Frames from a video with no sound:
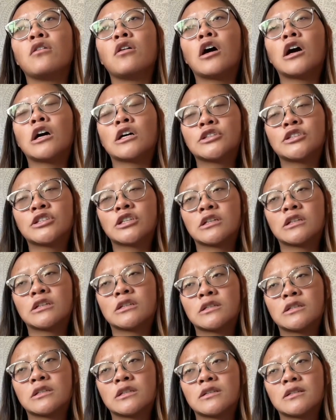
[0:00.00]

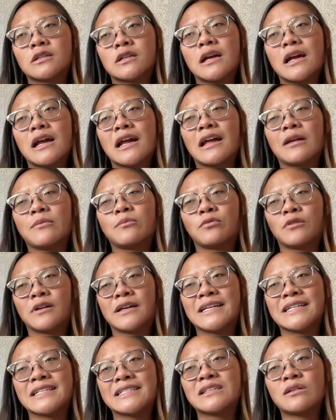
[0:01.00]
Archer and
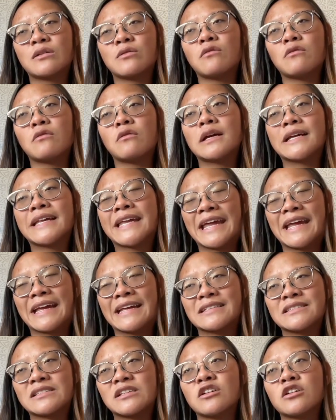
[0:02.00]
Bree's
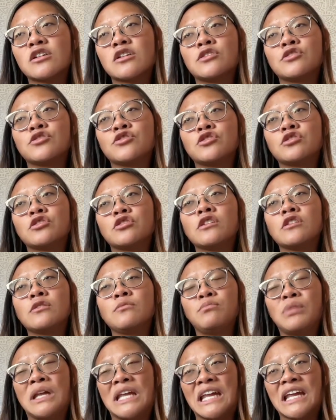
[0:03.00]
kids should
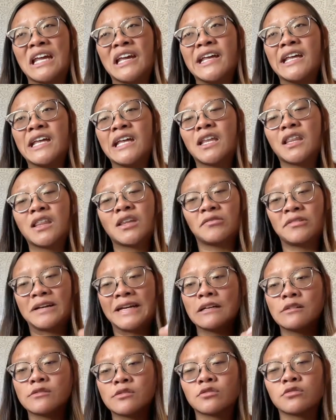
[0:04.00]
be 3
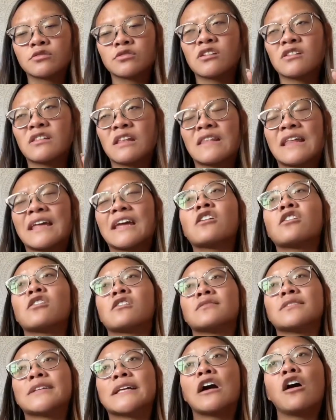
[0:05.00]
years older than they
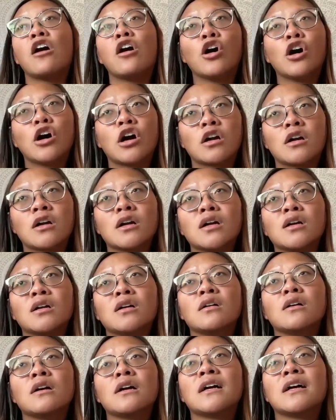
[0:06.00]
currently are.
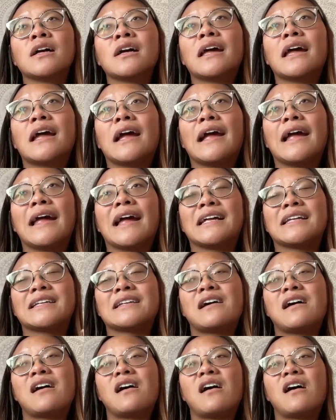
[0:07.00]

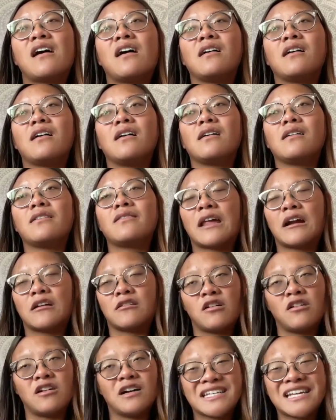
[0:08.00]
And they're
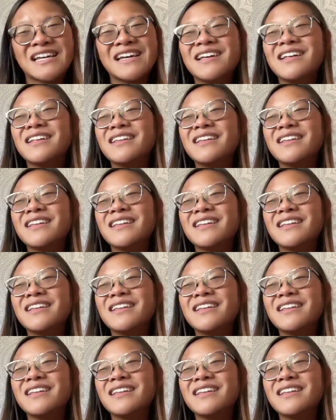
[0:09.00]
not.